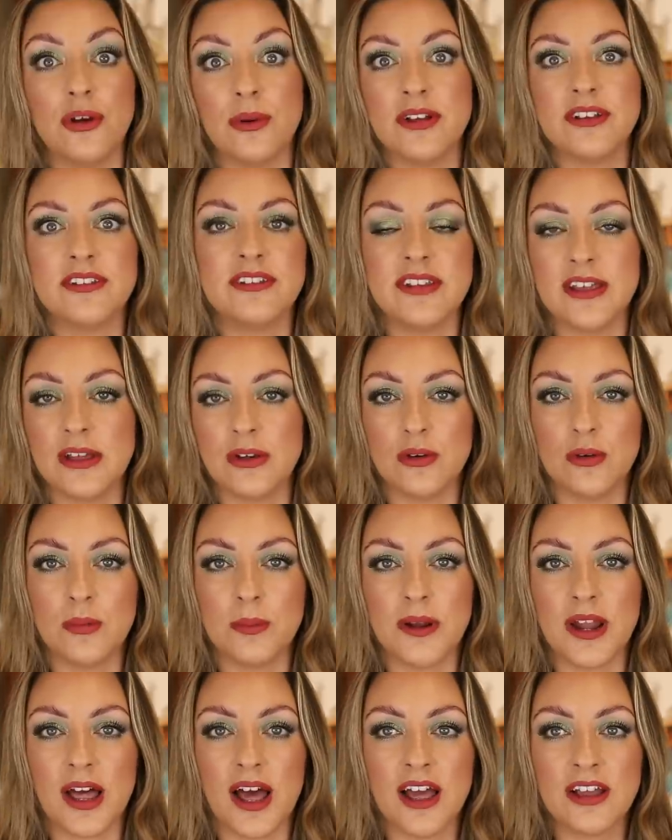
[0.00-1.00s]
know, a single
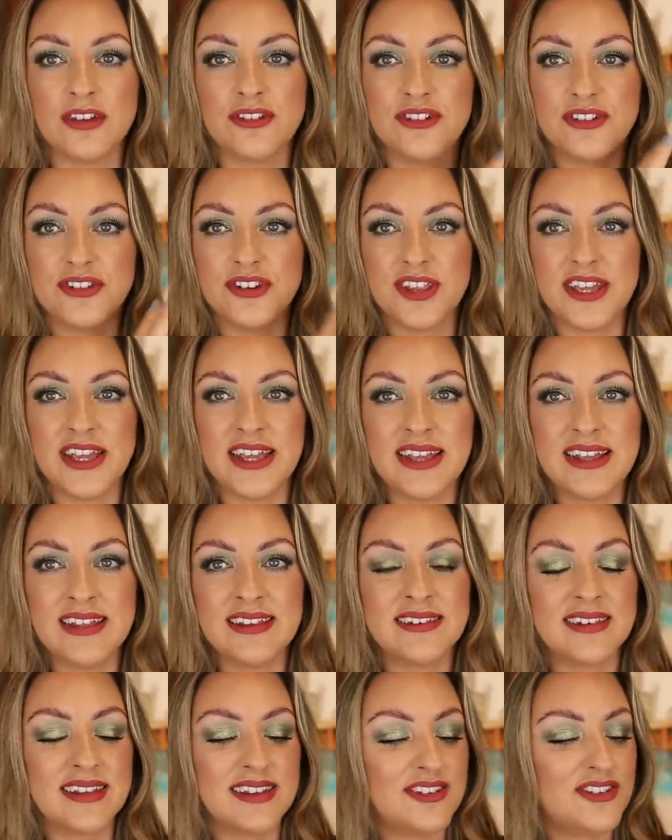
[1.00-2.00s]
blush.
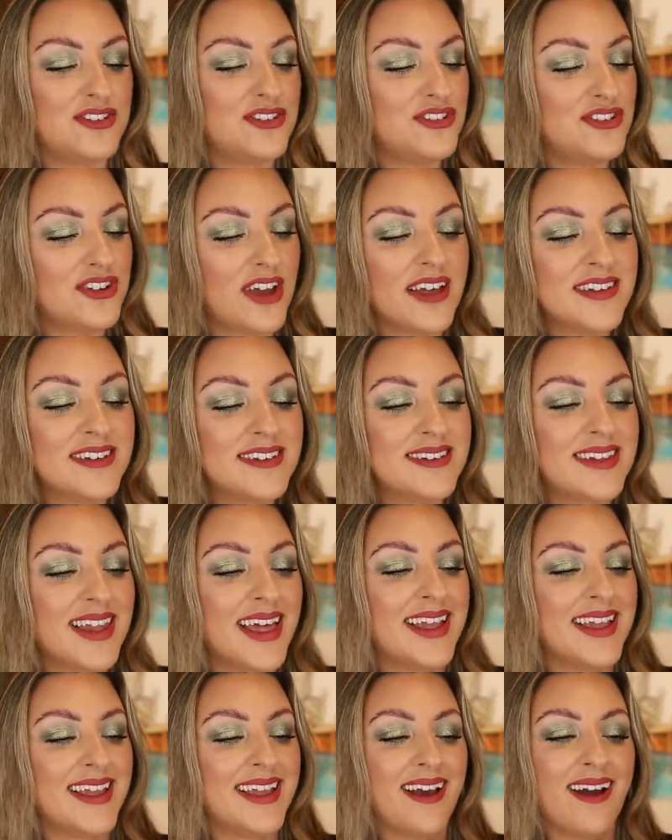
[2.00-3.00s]
These, it's just
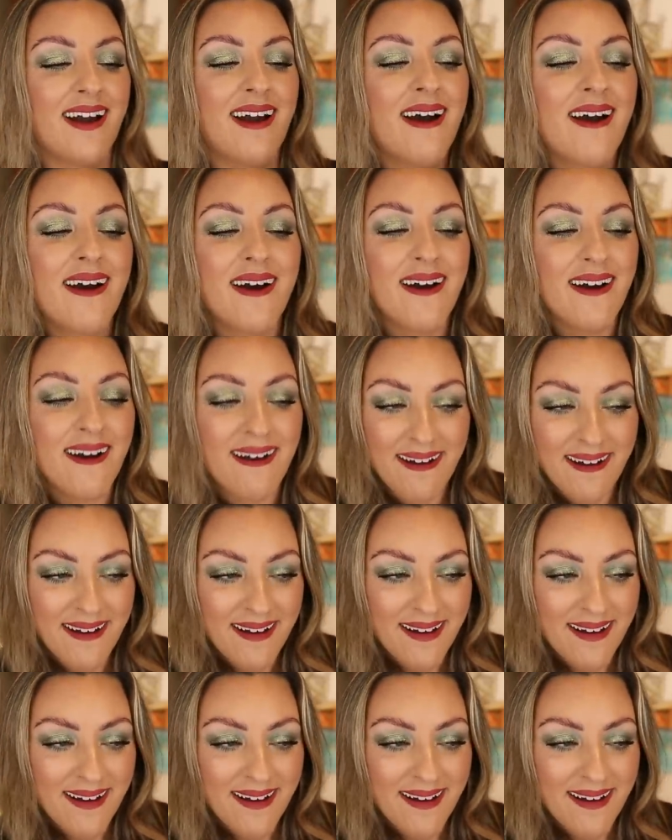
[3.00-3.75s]
like, oh,